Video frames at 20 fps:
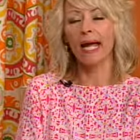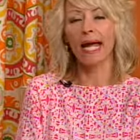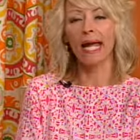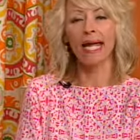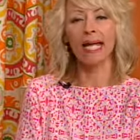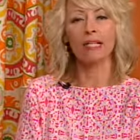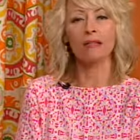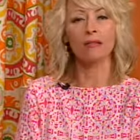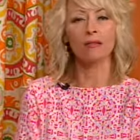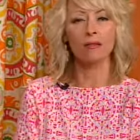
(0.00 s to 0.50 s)

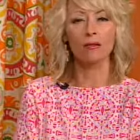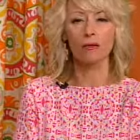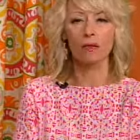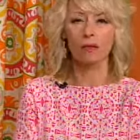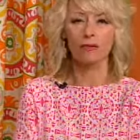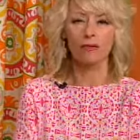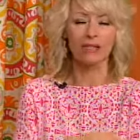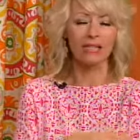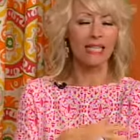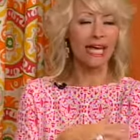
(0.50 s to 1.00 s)
and you
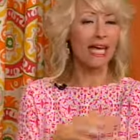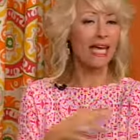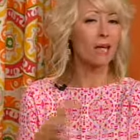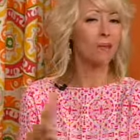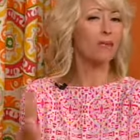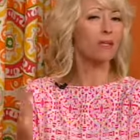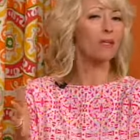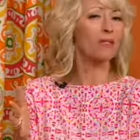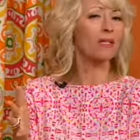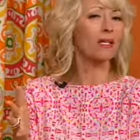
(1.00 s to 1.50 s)
get the
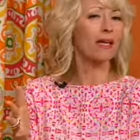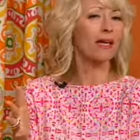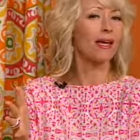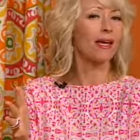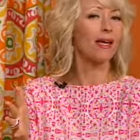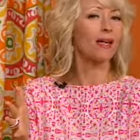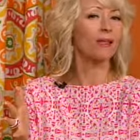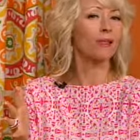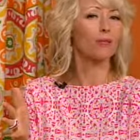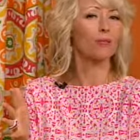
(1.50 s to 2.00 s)
table
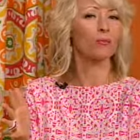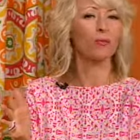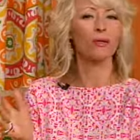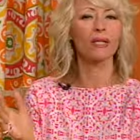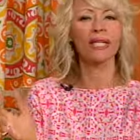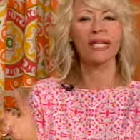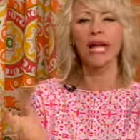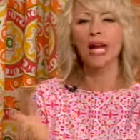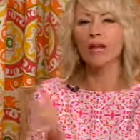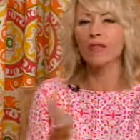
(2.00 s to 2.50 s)
set, you
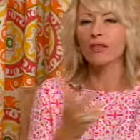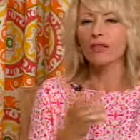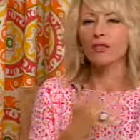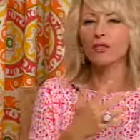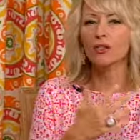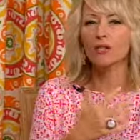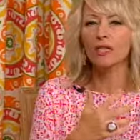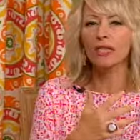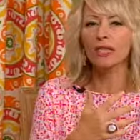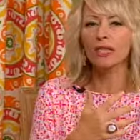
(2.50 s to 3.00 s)
bring out the
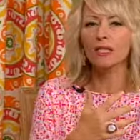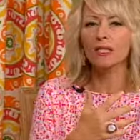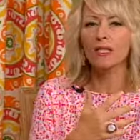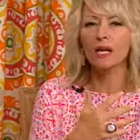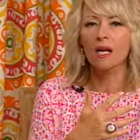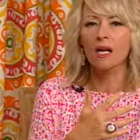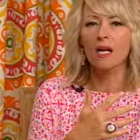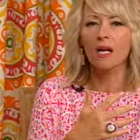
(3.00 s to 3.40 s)
drinks,